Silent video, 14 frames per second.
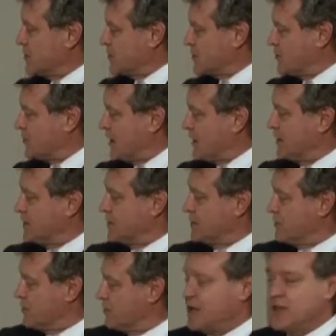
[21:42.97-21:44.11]
and spread it
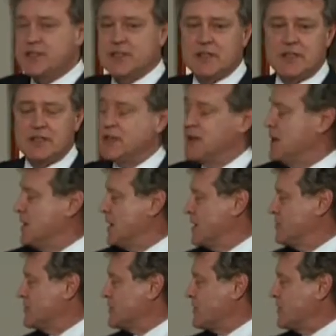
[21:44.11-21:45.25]
and repeated it
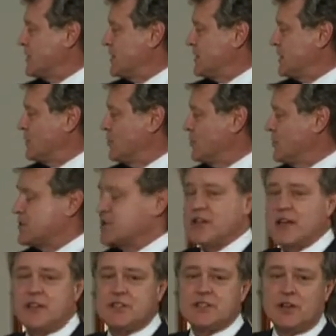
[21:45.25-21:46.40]
um, so that it almost
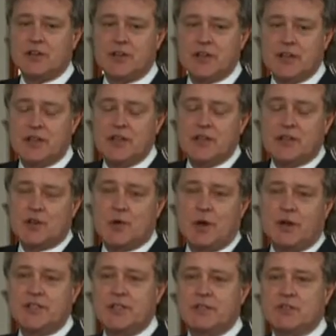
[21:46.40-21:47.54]
takes on the, the
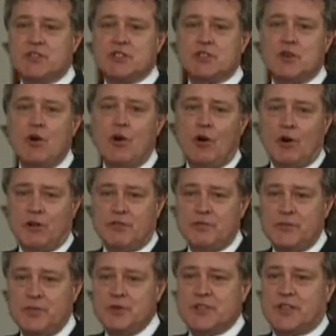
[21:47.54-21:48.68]
quality of a score
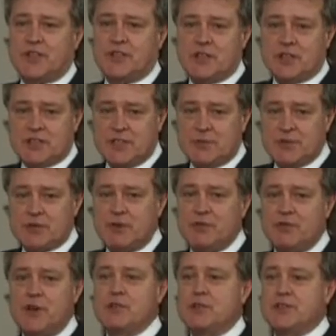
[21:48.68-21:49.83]
of music. It seems to
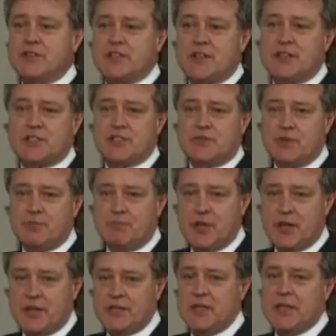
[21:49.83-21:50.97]
evoke the sense of the
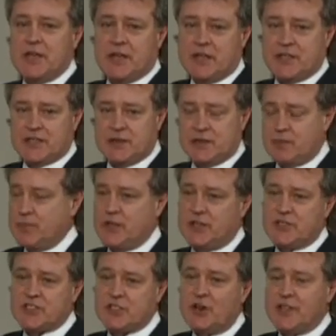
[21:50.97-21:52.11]
bird, uh, the
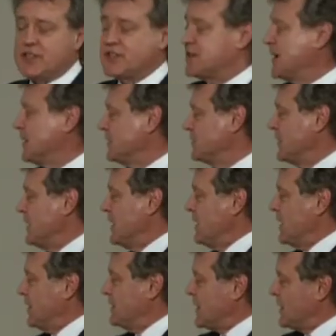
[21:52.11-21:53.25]
bird song itself.
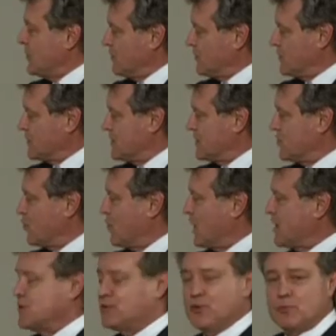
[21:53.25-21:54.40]
And then, of course, these
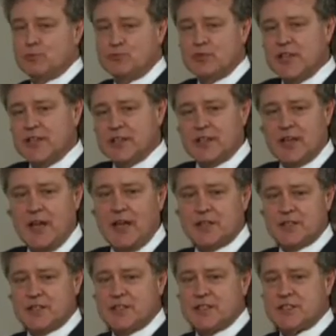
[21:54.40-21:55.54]
wonderful, brilliant
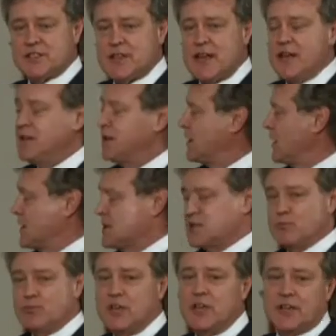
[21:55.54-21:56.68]
colors, this stained
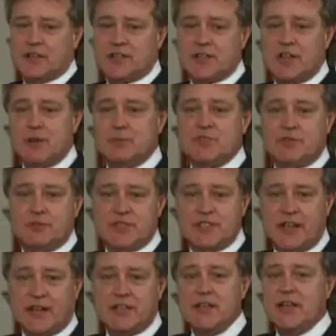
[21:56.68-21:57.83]
glass brilliance comes from the
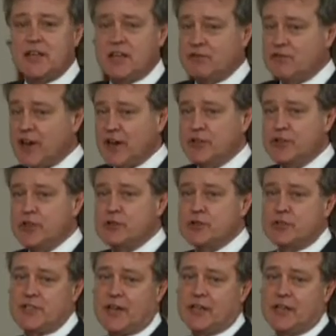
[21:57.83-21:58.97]
technique, a very
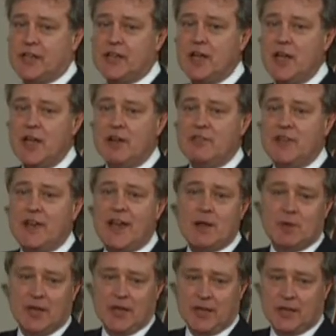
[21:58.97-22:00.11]
unusual technique of
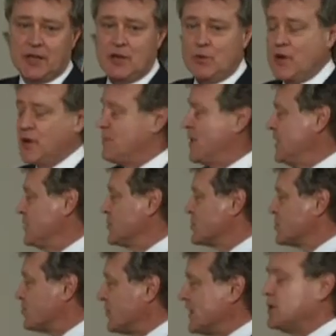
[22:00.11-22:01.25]
enameling, whereby you
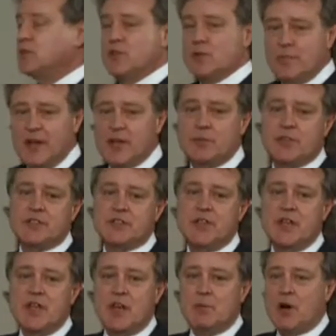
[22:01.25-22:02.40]
sprinkle the pigment
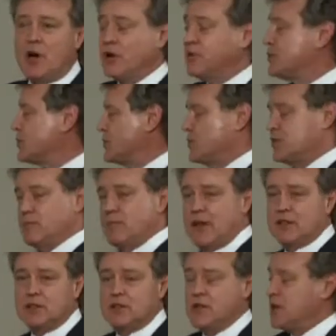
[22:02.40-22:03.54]
um, onto the
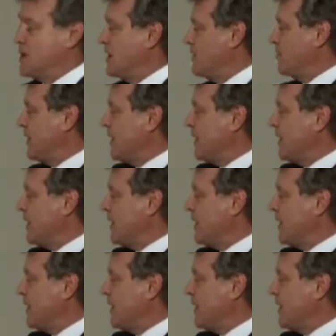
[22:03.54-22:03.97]
metal uh,